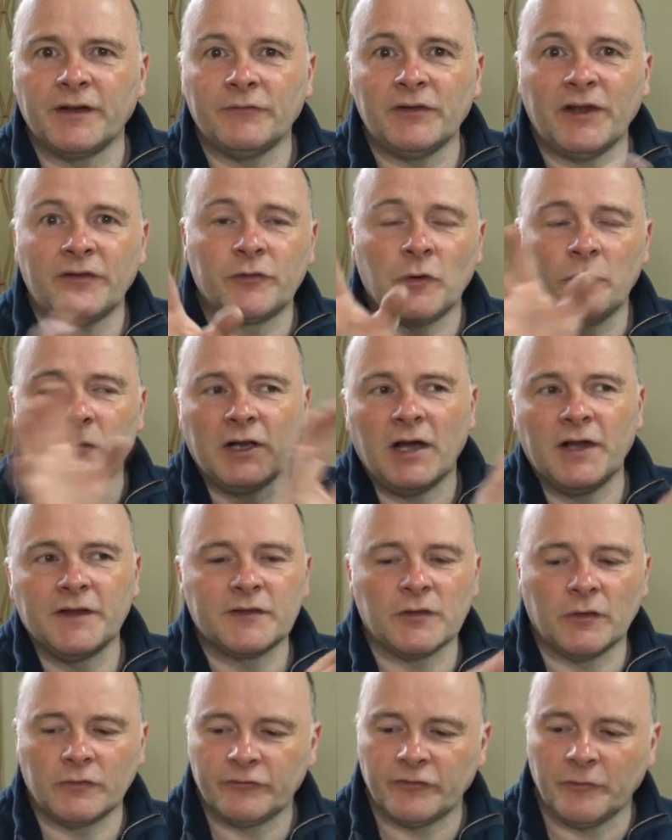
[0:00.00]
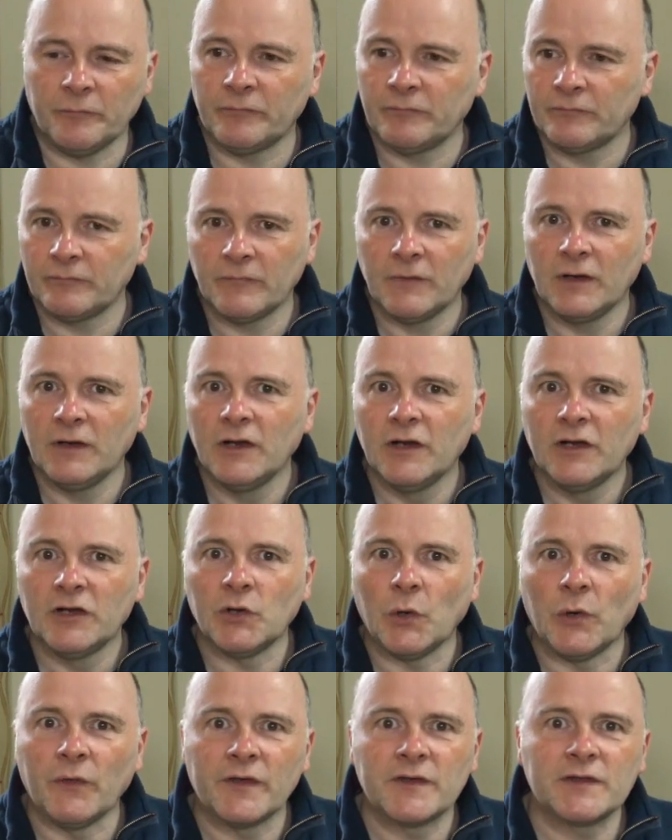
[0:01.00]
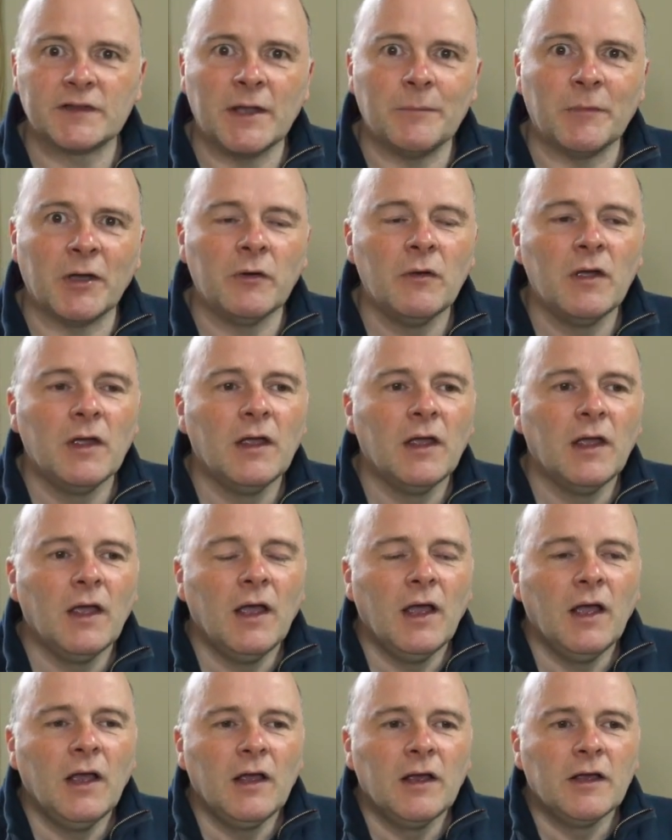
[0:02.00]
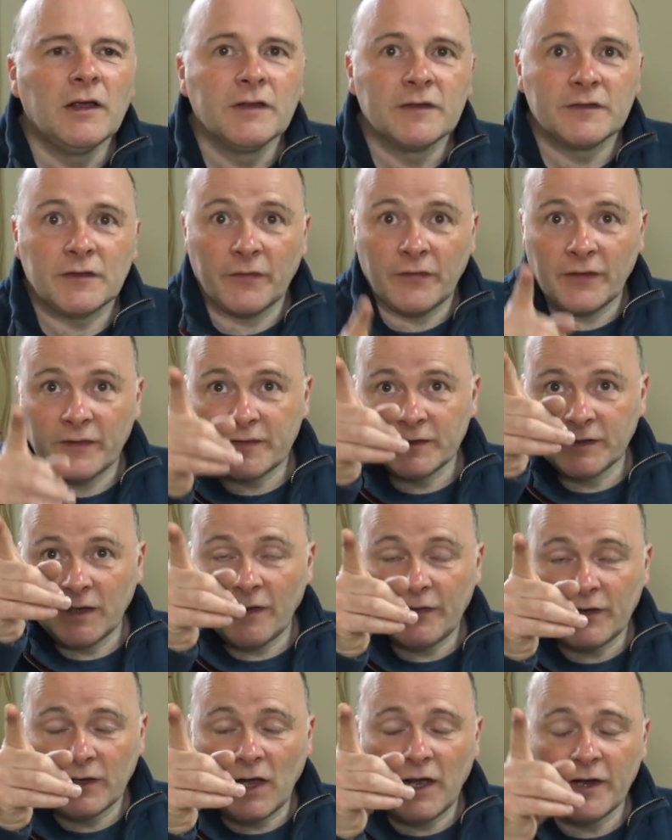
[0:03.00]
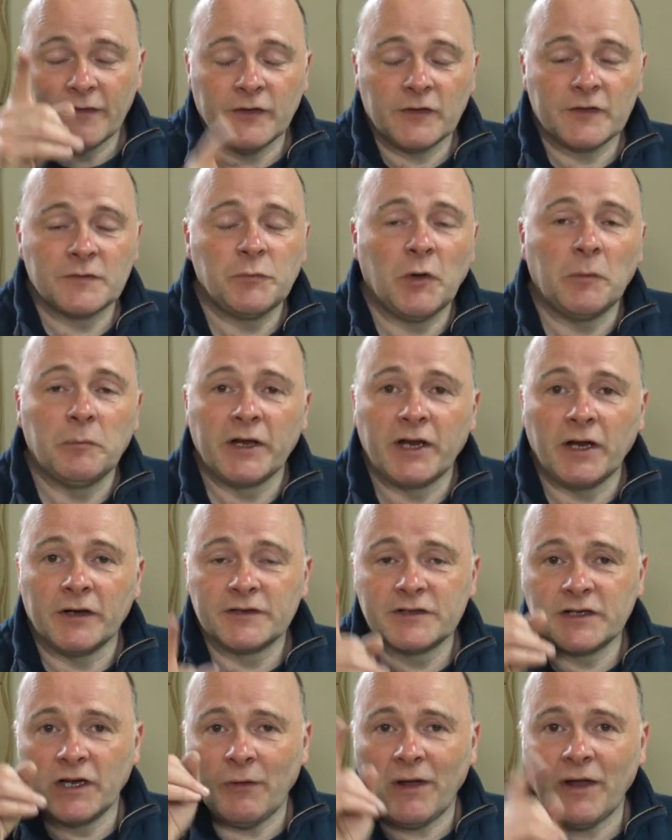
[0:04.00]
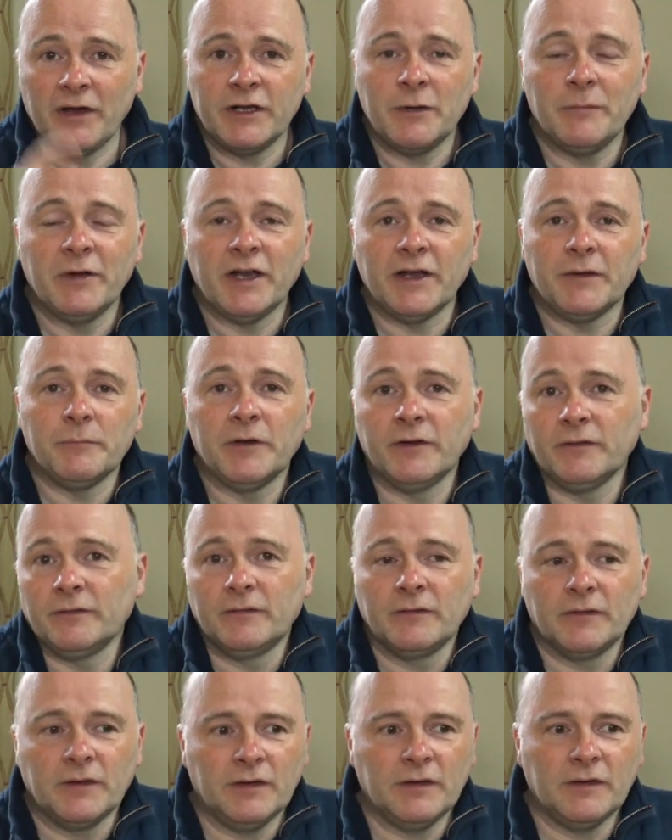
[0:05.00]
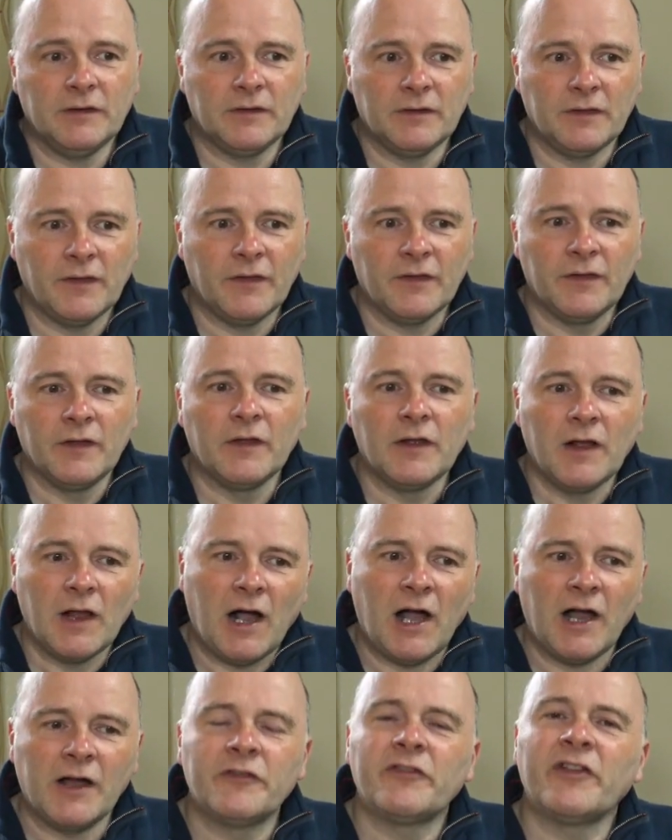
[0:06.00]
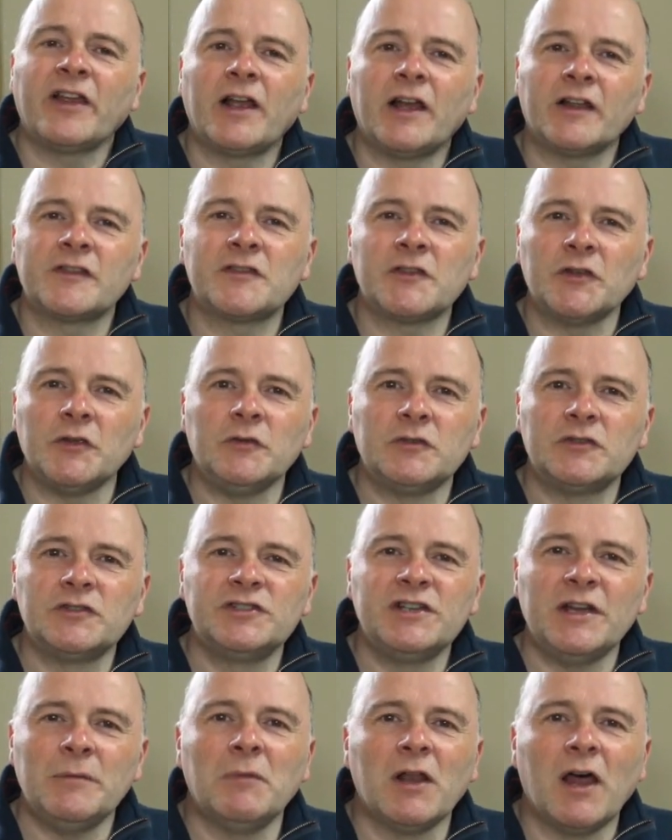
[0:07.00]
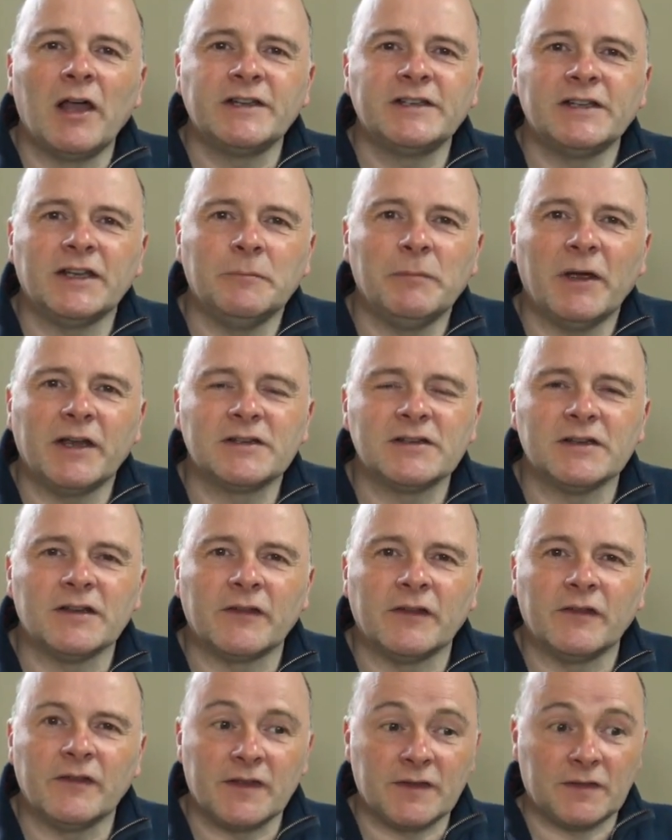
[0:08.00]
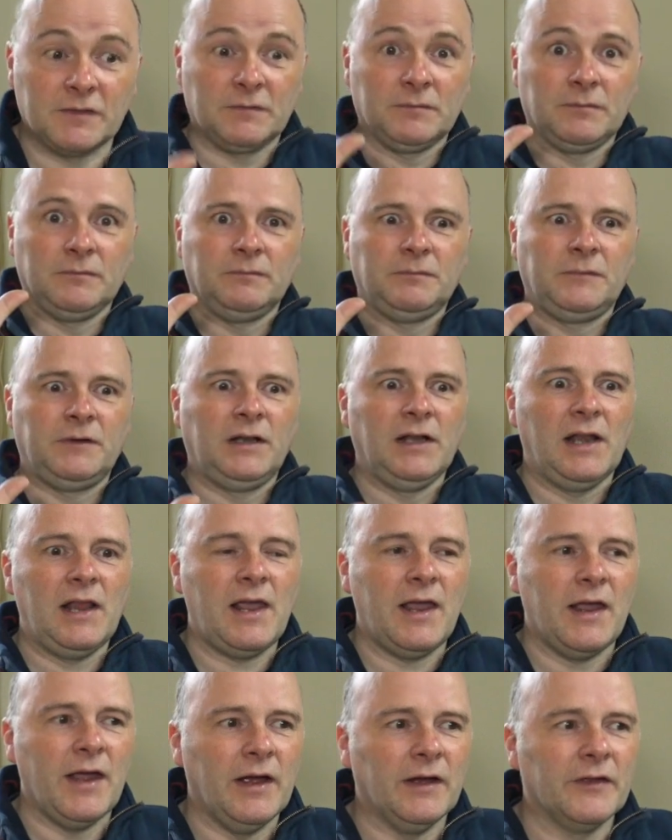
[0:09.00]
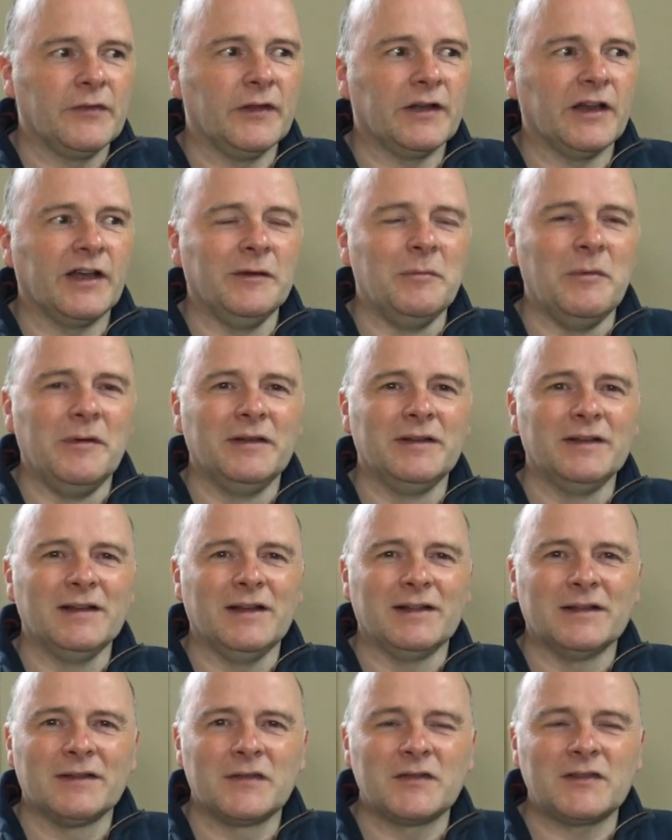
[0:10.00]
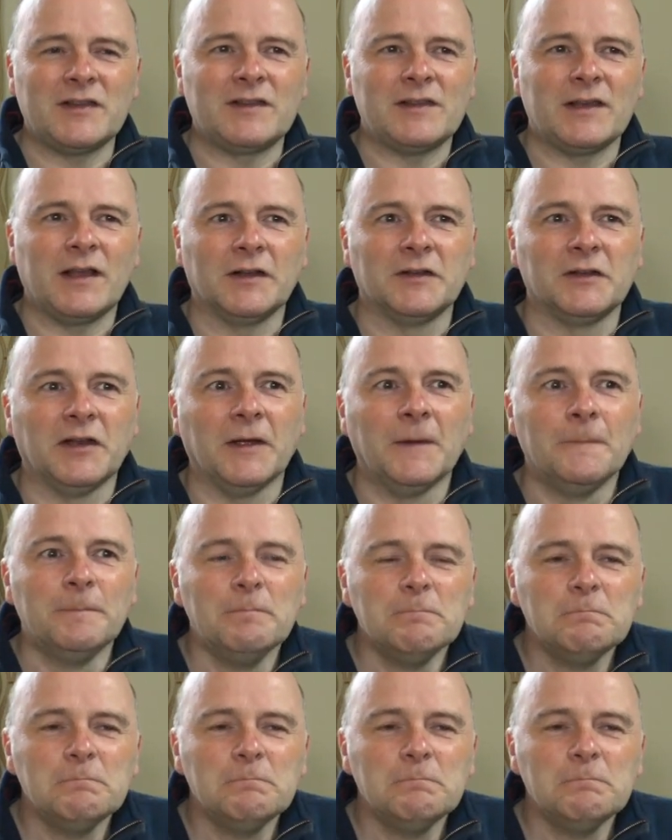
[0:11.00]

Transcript: I've left all my lights on from doing this demo. So there's another light that's probably going to go out in a minute, but I think I suit dim lighting better than this glare that I'm sitting under.